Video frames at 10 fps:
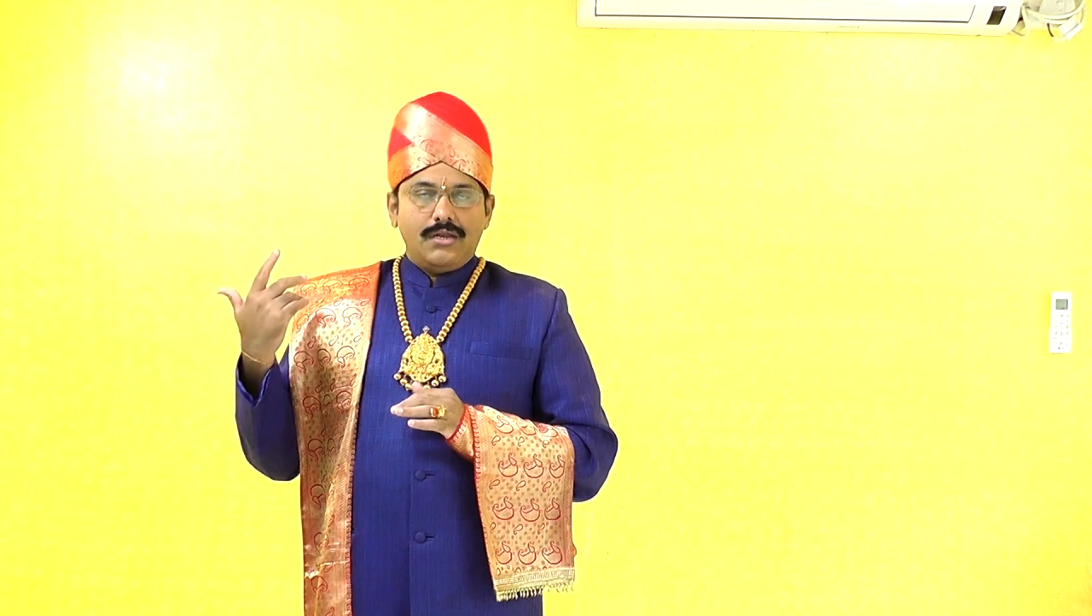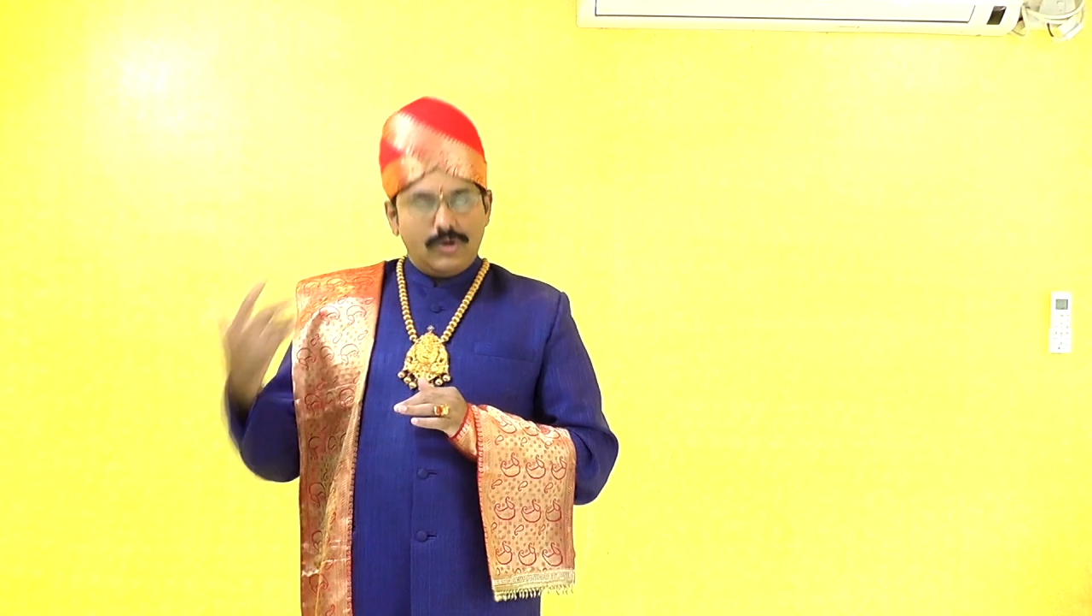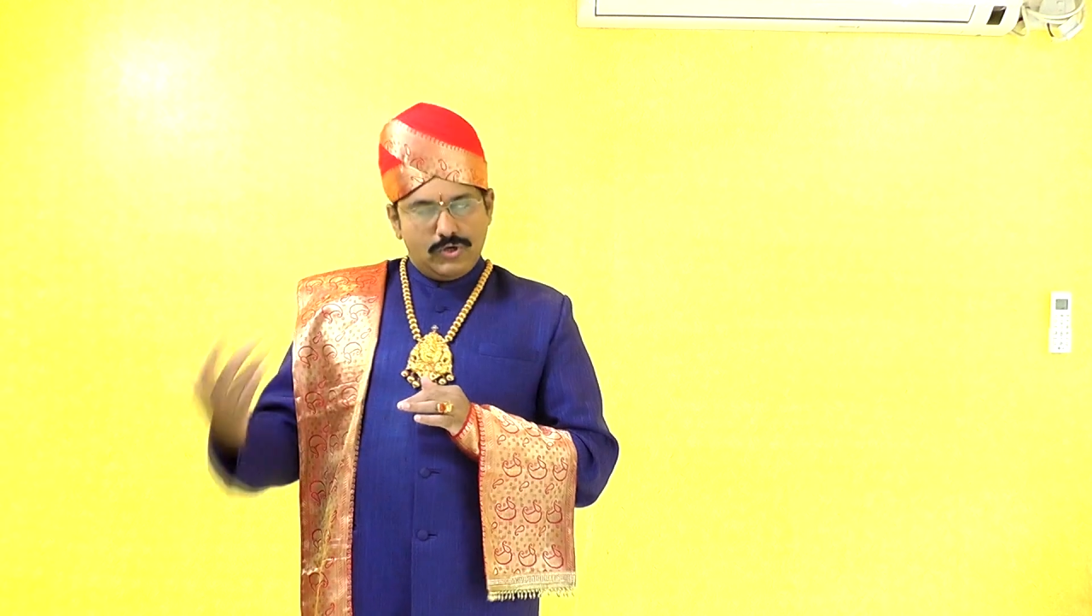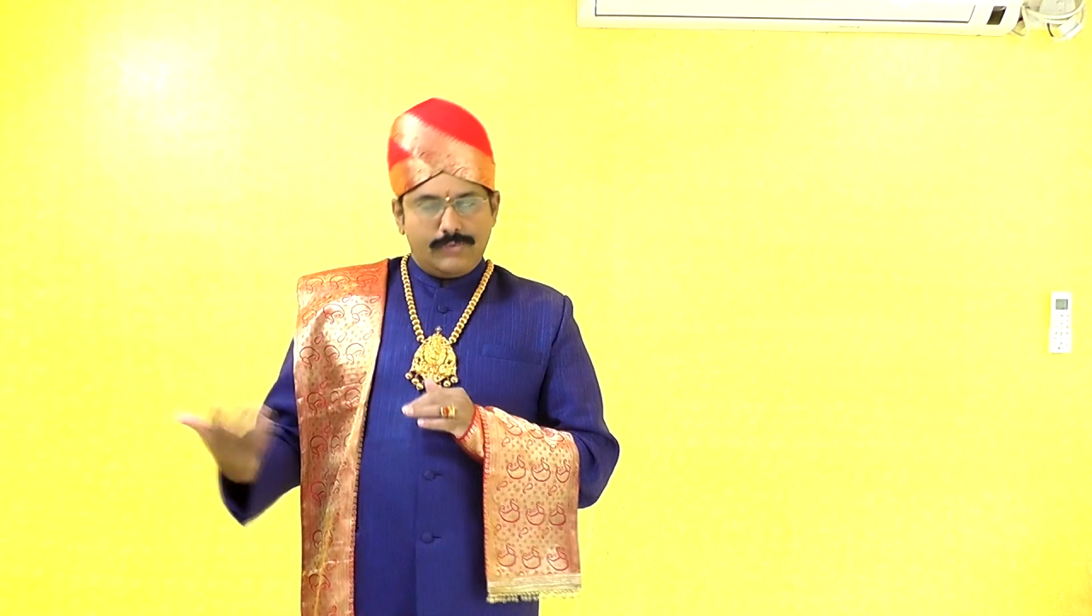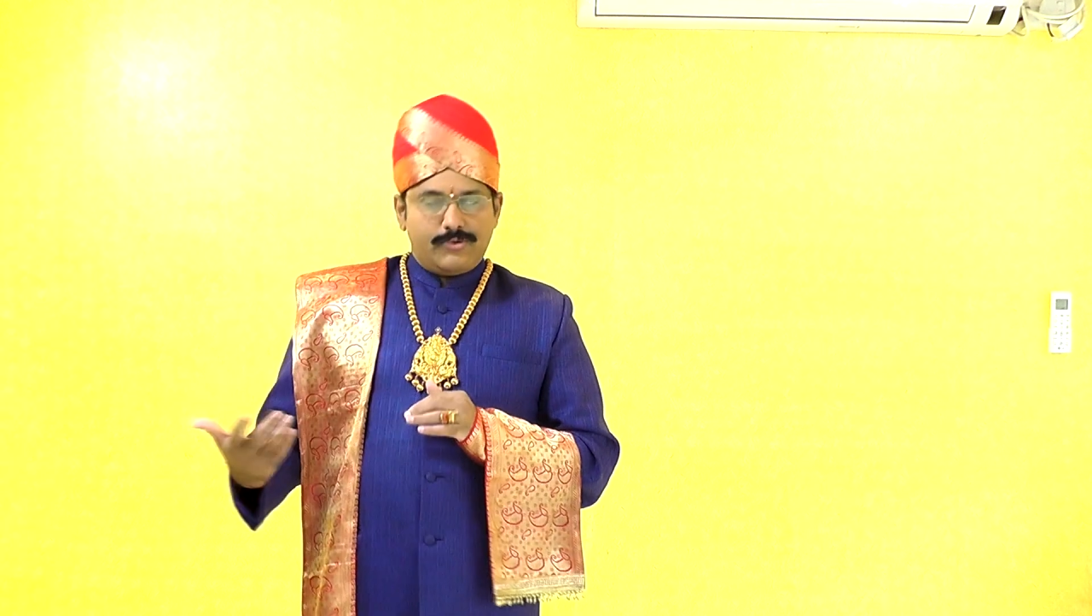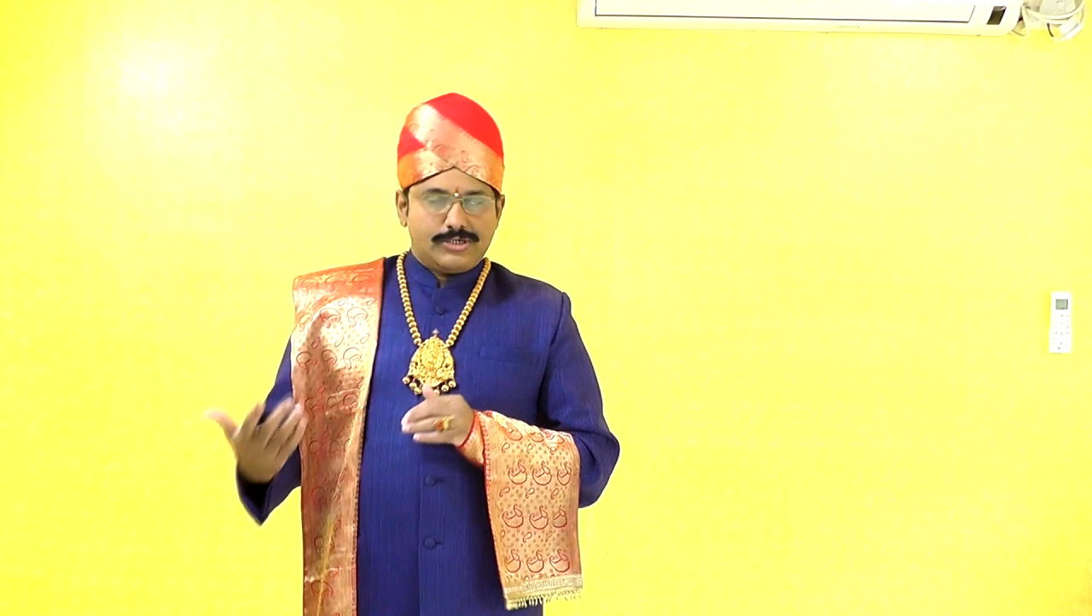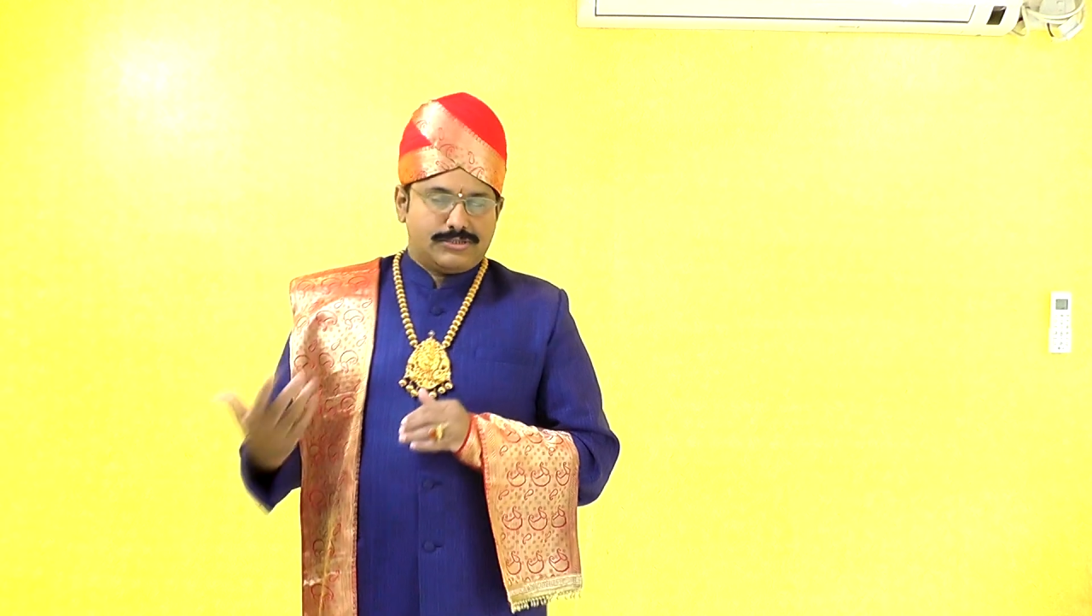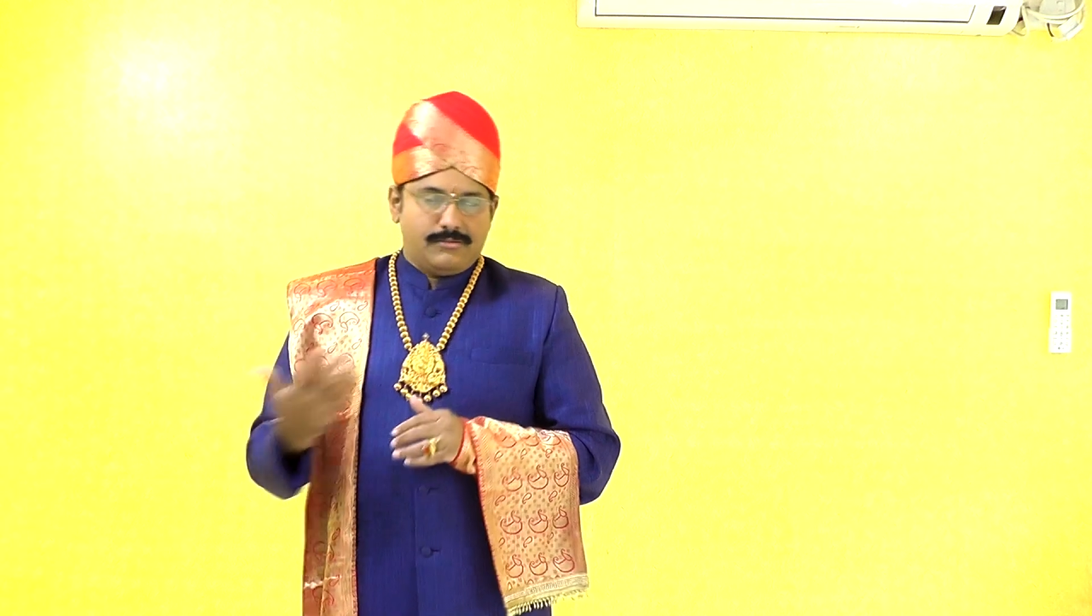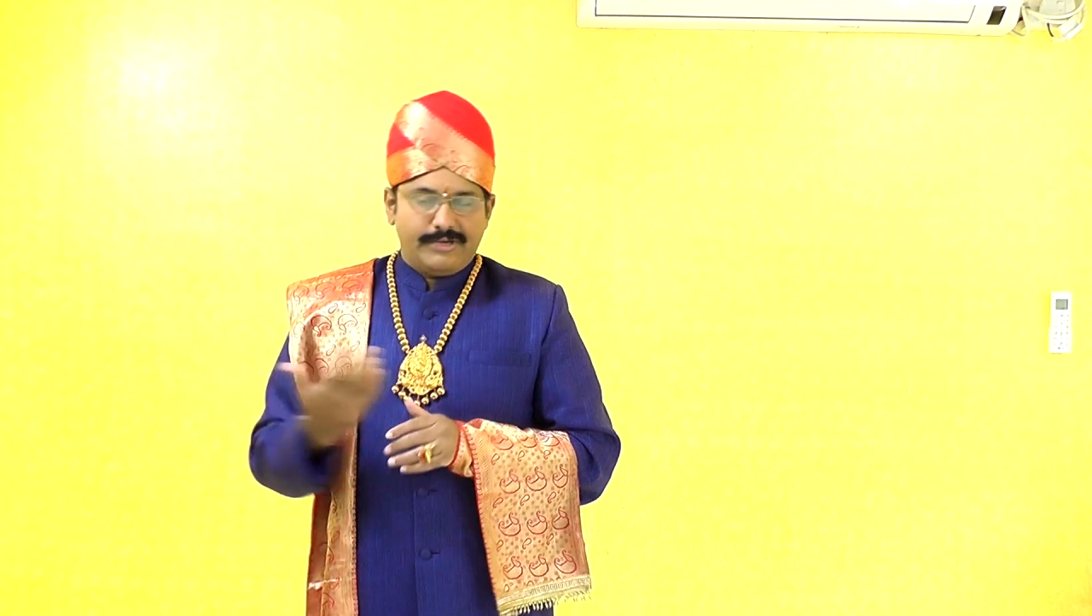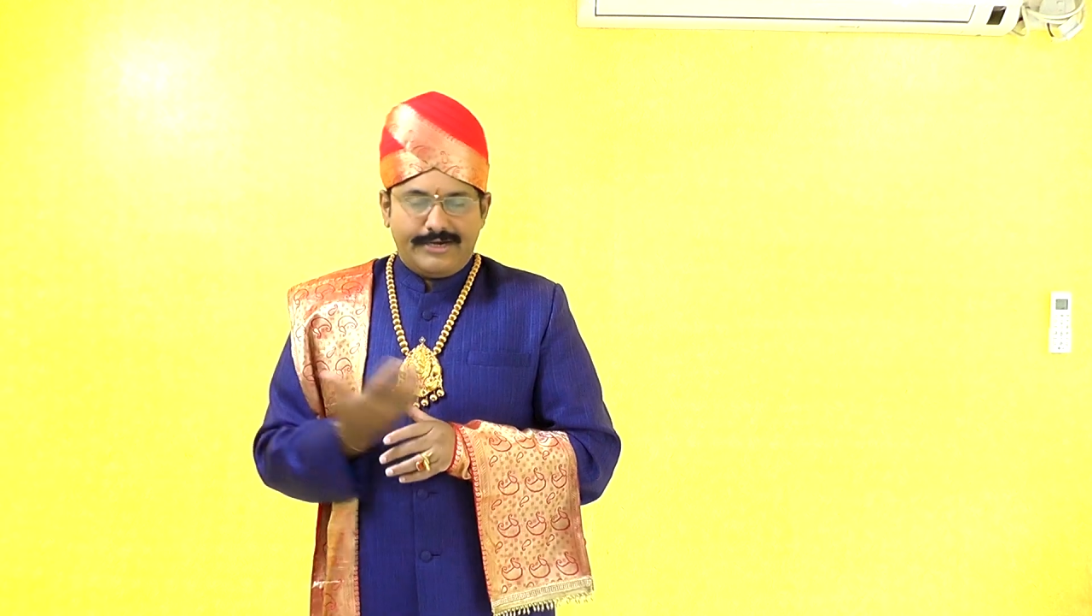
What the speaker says: know about so